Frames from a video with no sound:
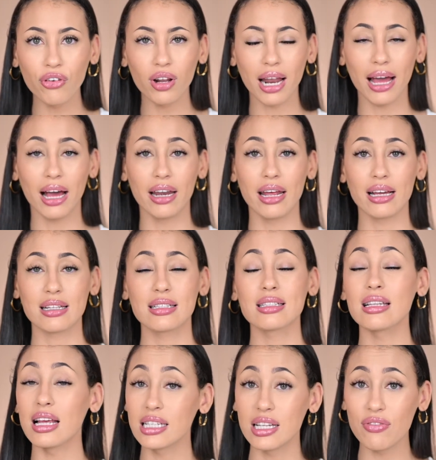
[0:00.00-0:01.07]
I had
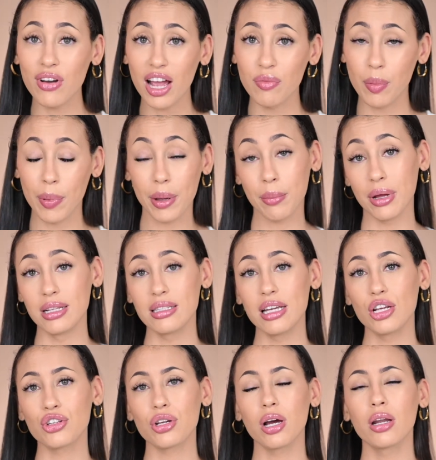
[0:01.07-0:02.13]
excessive
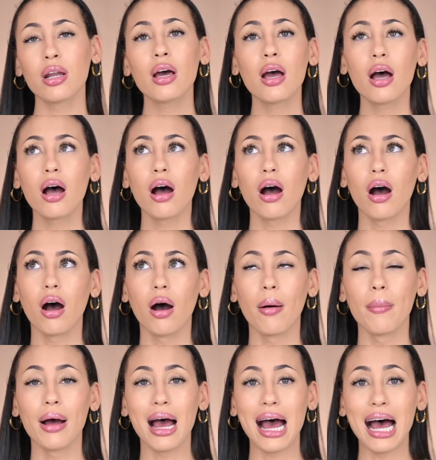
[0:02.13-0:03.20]
hyperpigmentation,
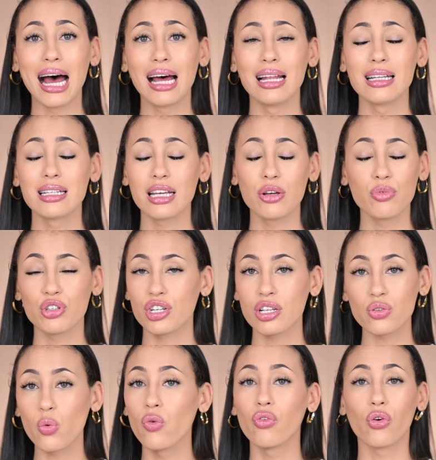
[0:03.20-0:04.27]
and it was just
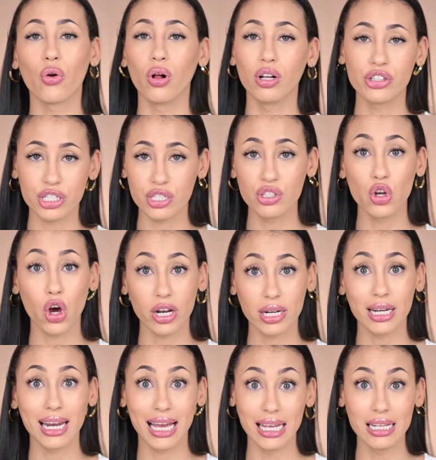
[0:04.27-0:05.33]
overall just not
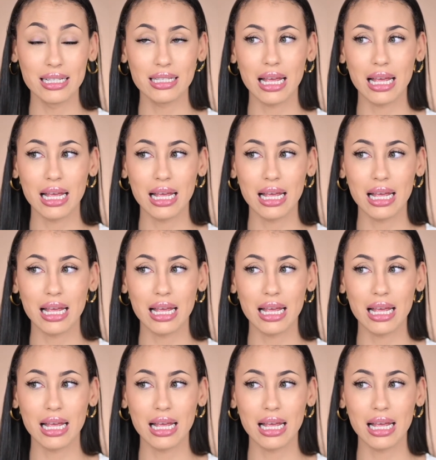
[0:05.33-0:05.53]
nice.